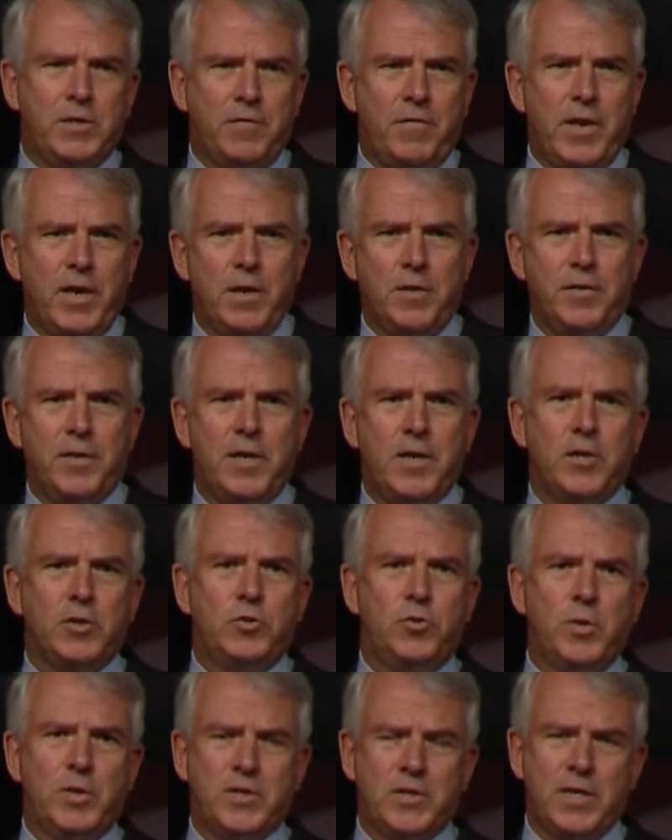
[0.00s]
of healthcare
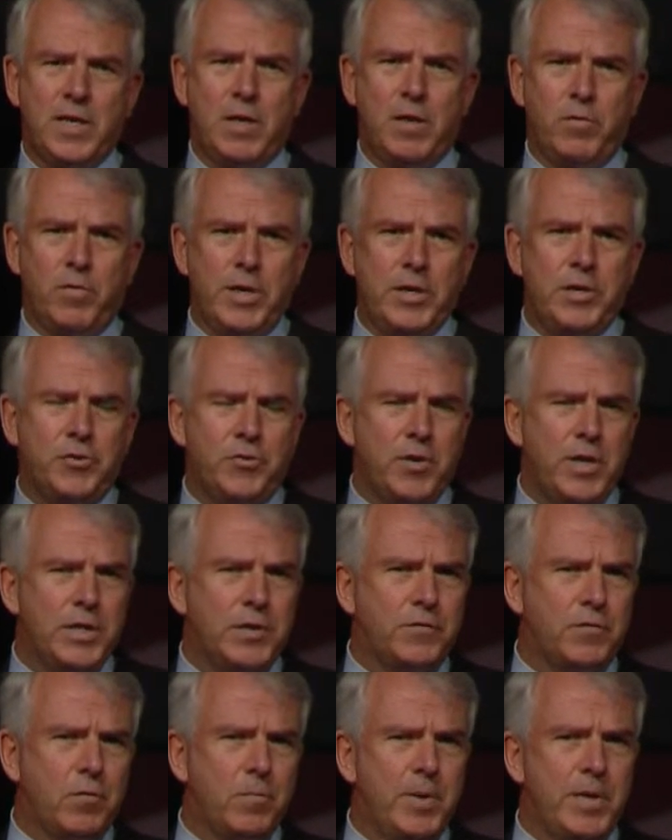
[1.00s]
to accelerate
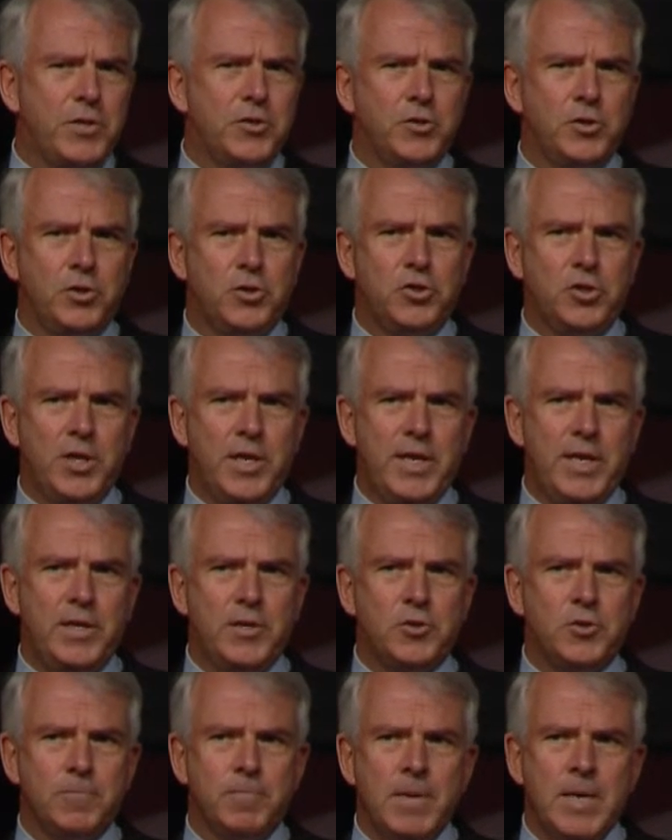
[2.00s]
transformational
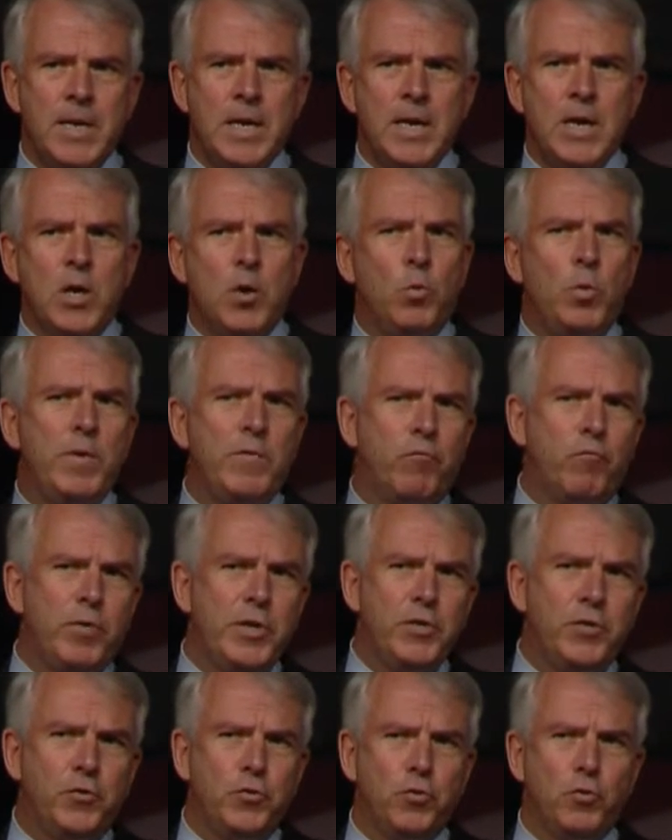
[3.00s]
change. We've
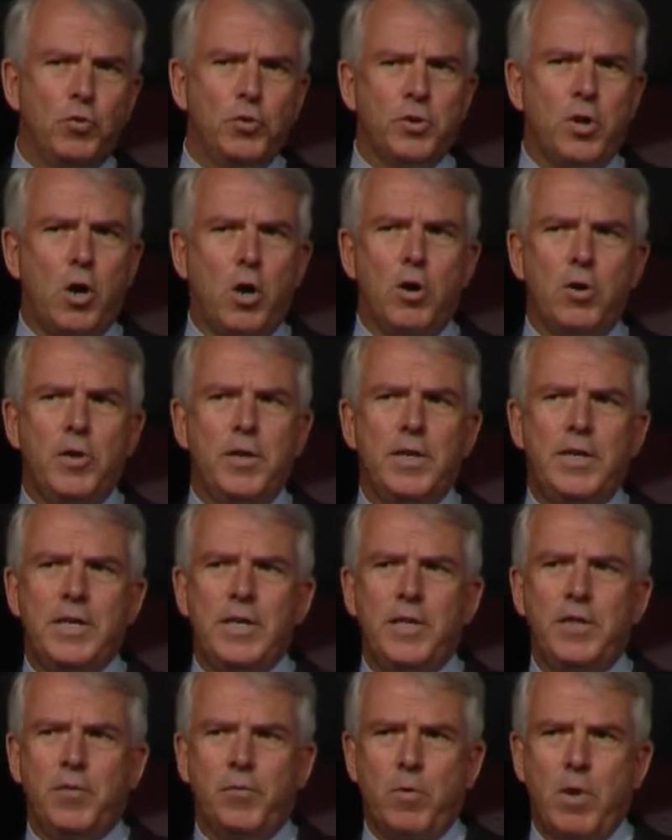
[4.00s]
retooled
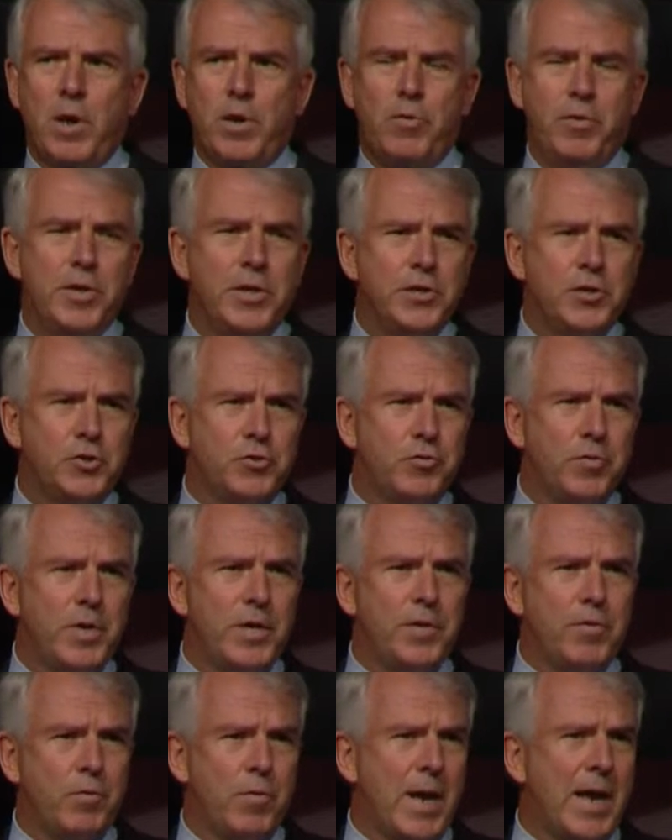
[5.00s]
R&D throughout our industry,
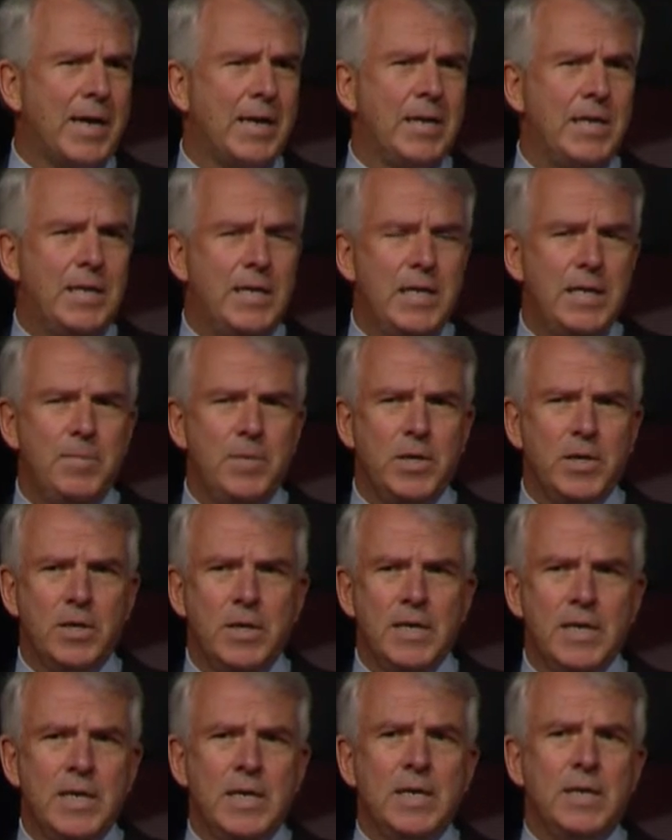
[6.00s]
through academia,
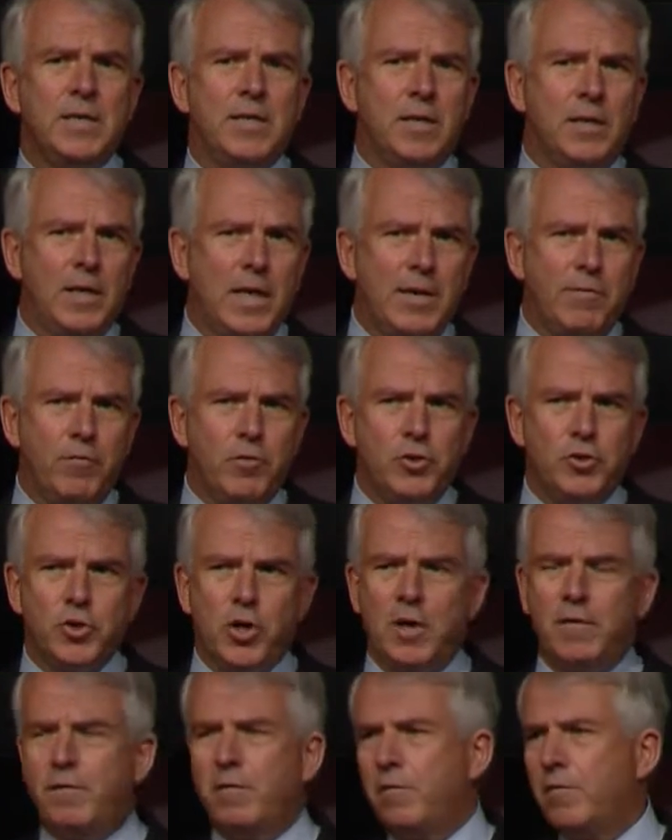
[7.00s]
to leverage
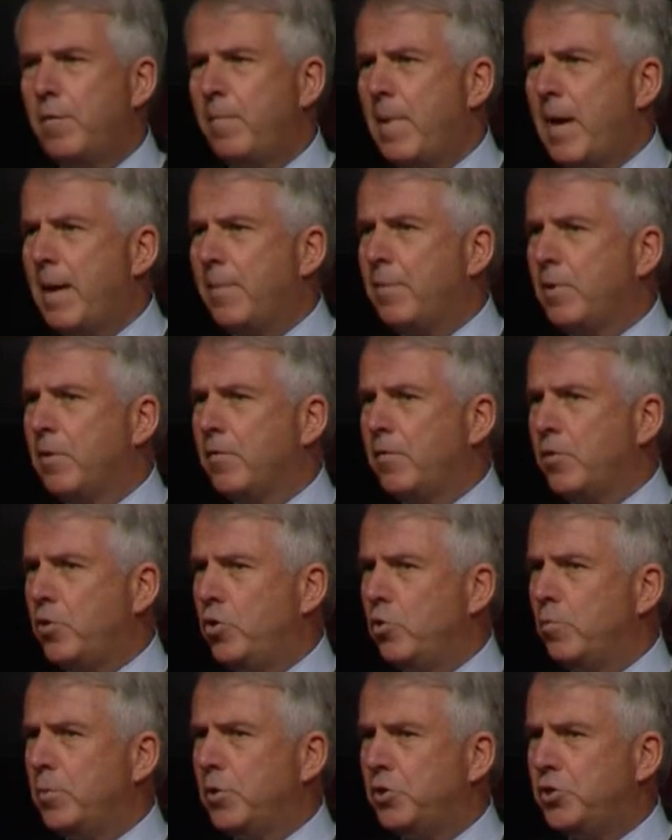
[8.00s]
off of the mapping of the
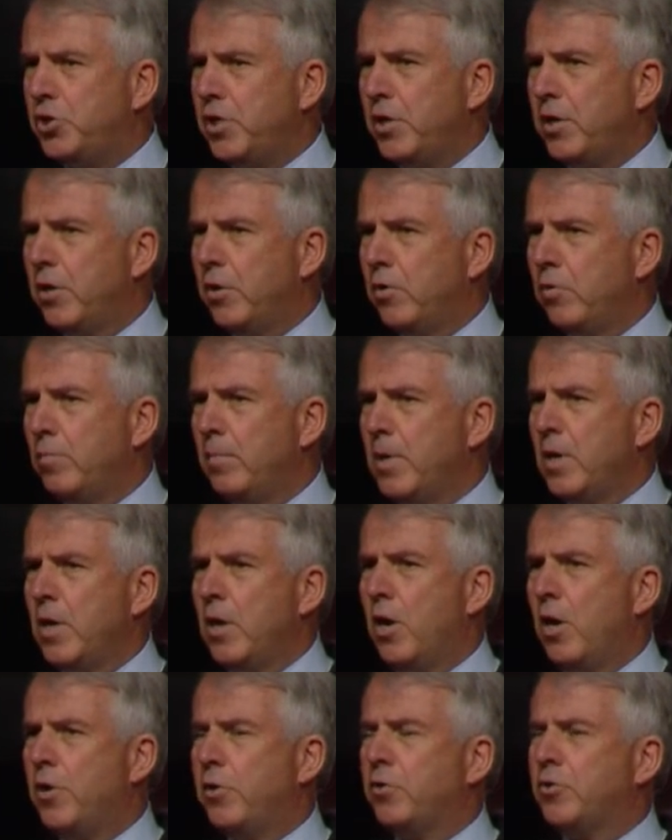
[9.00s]
human genome,
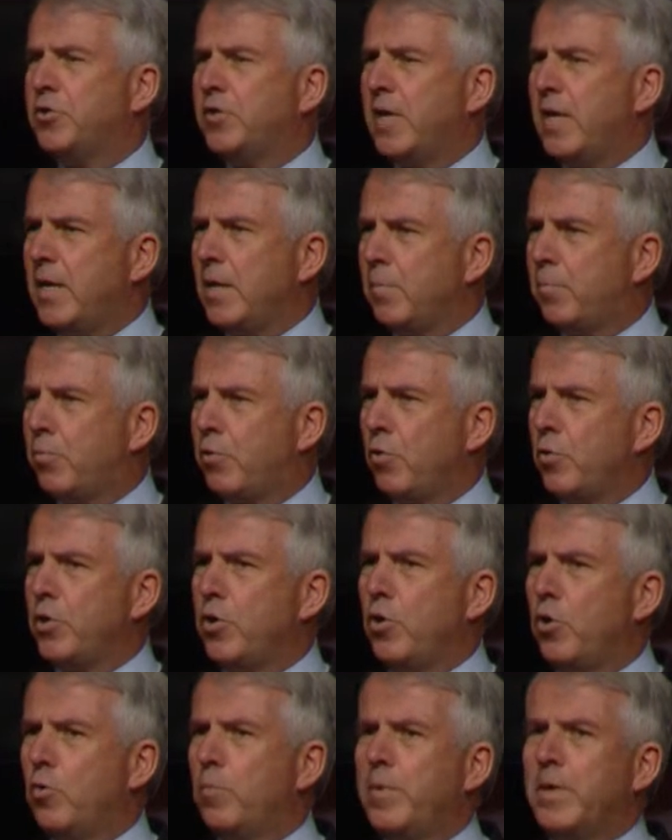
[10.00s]
understanding
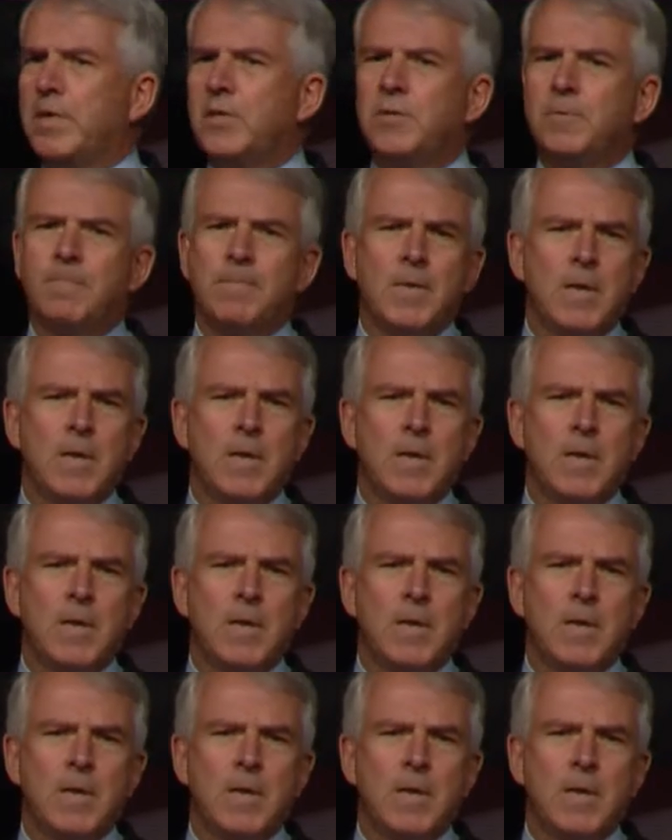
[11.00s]
proteomics,